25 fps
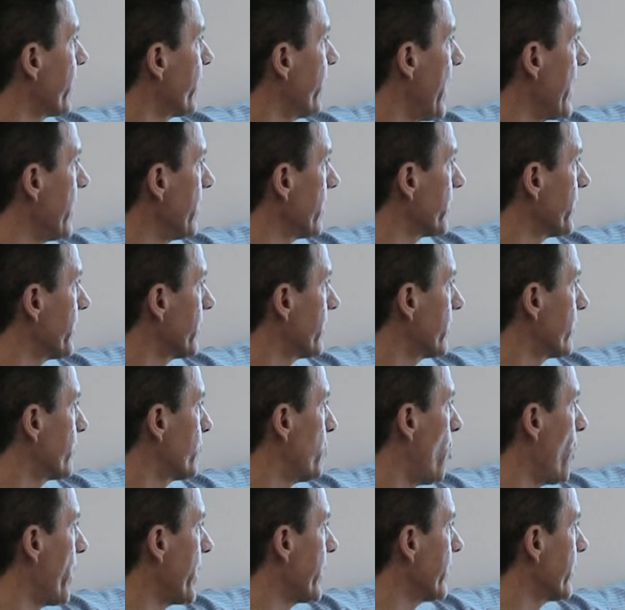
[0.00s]
a final
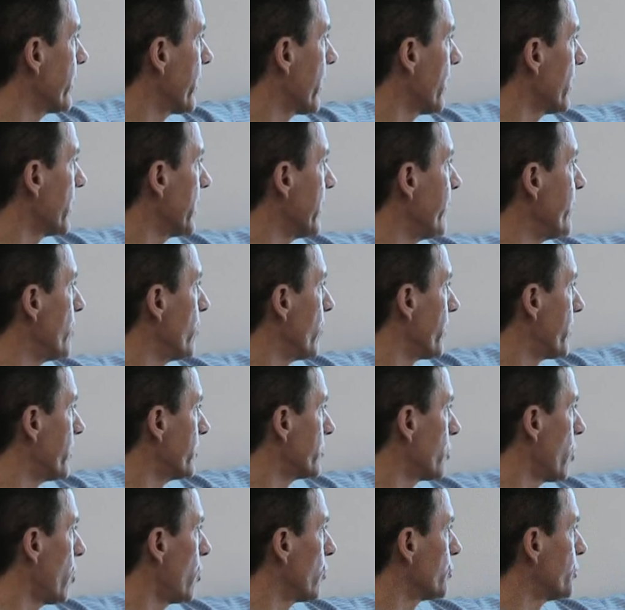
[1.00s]
point that I'll leave you with,
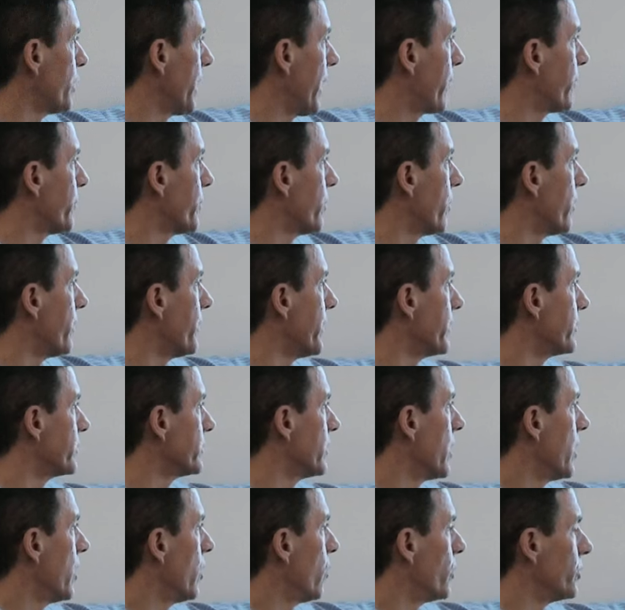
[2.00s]
there's a whole chapter on
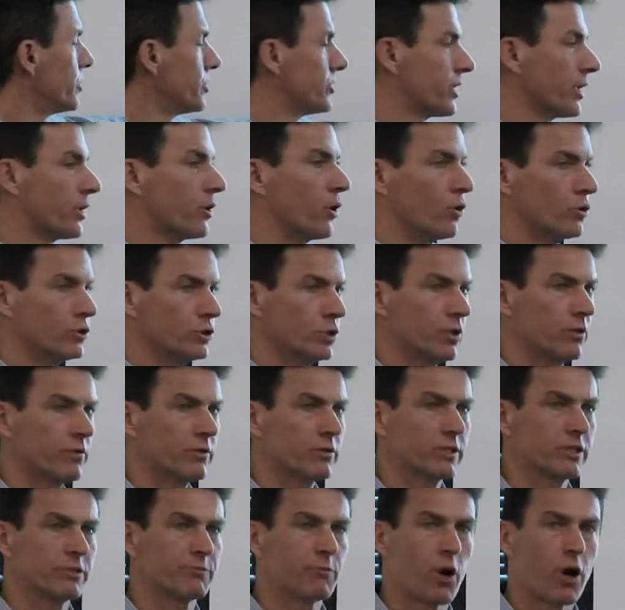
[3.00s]
this, which is that culture
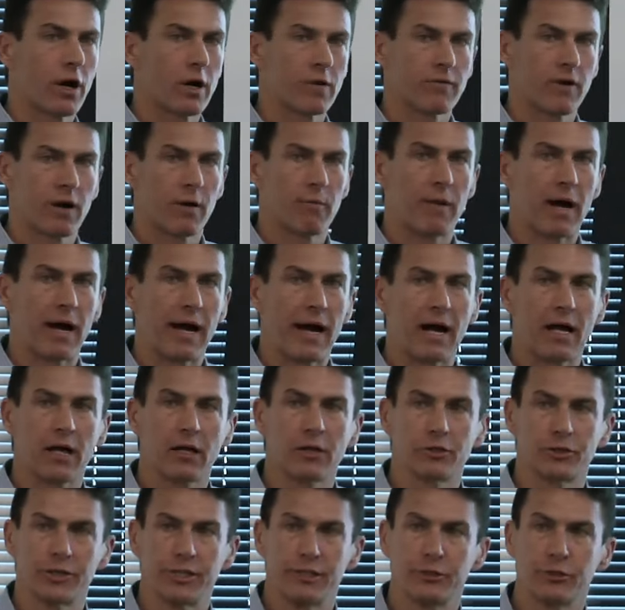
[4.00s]
is part of our
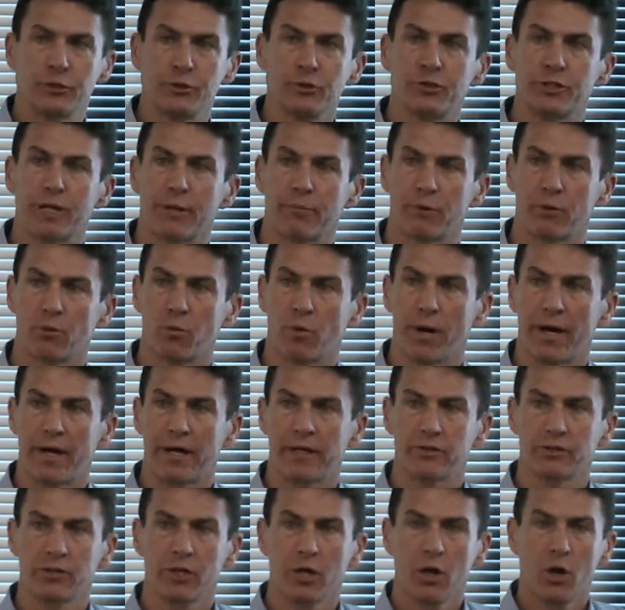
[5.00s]
biology in two separate
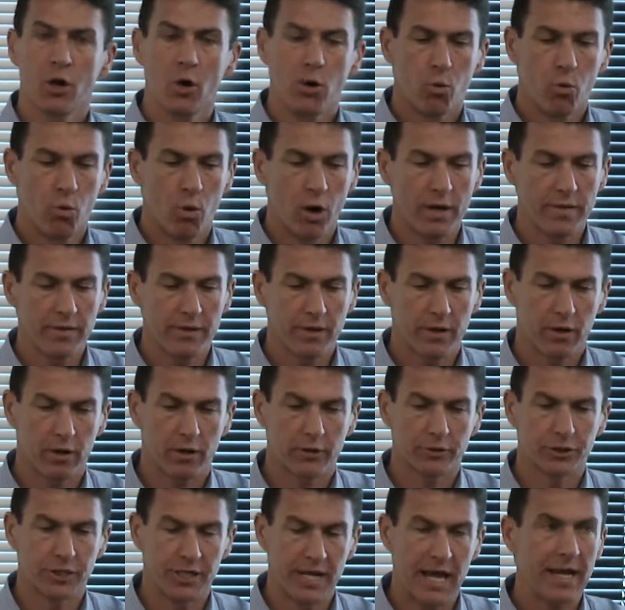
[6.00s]
ways. One, that
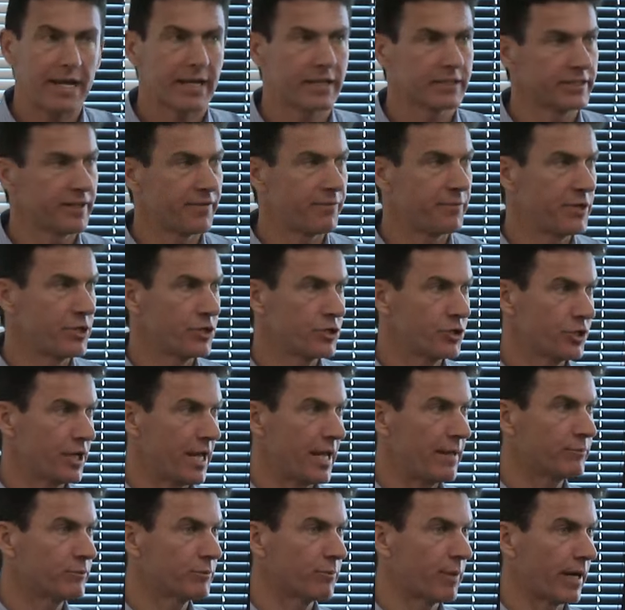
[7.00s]
our genetics have been
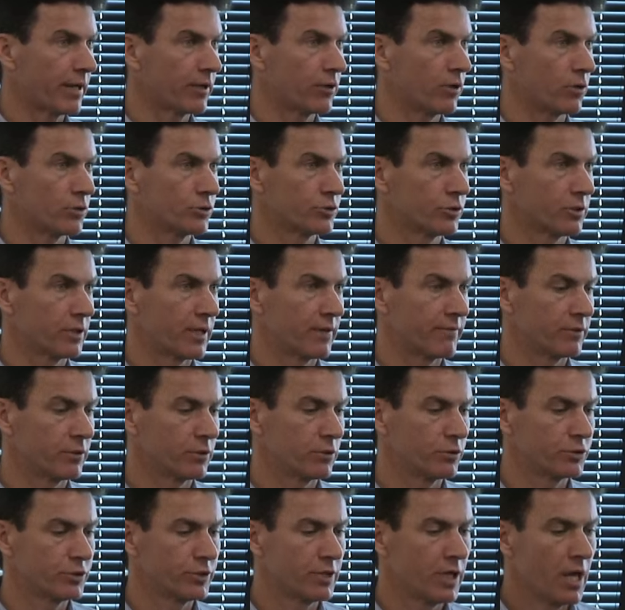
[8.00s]
shaped by cultural
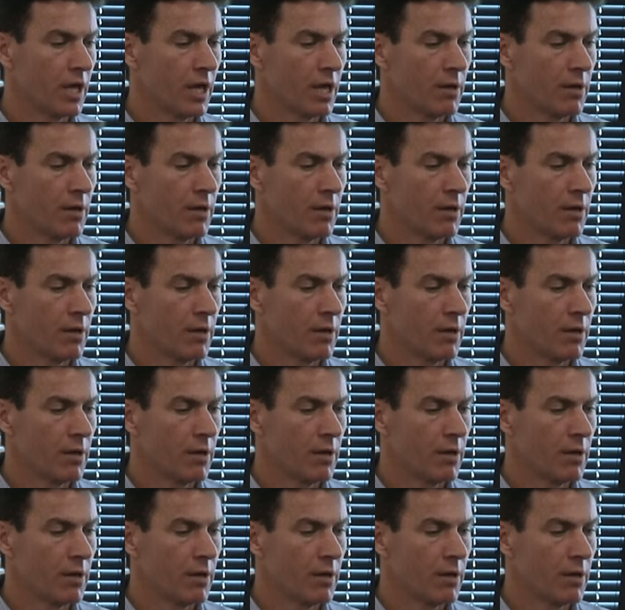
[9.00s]
evolution,